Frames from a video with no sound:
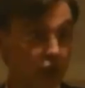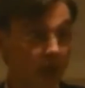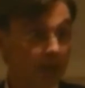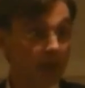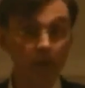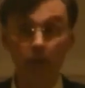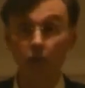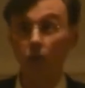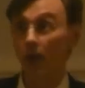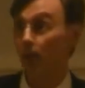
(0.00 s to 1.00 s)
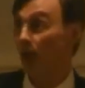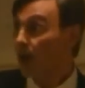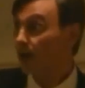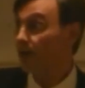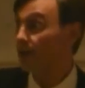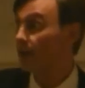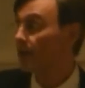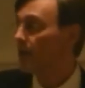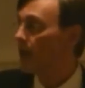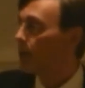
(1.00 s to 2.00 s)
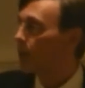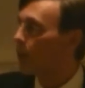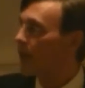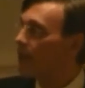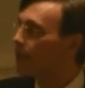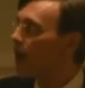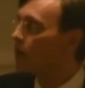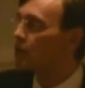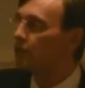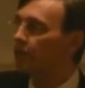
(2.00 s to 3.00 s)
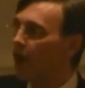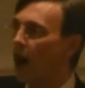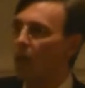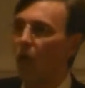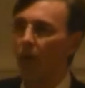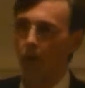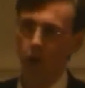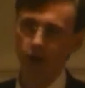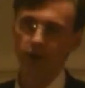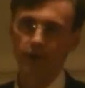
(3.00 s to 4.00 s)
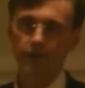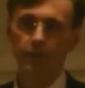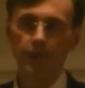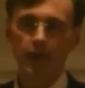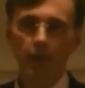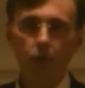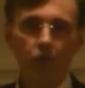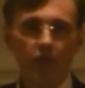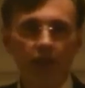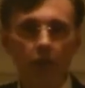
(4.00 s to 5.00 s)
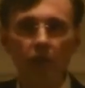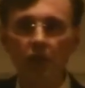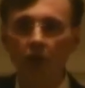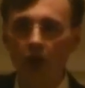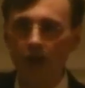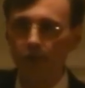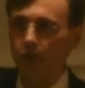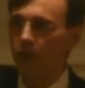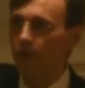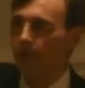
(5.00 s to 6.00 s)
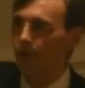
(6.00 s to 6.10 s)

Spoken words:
ashamed of it, he was quite proud of it. But what he thought was far more important was that he was the author of the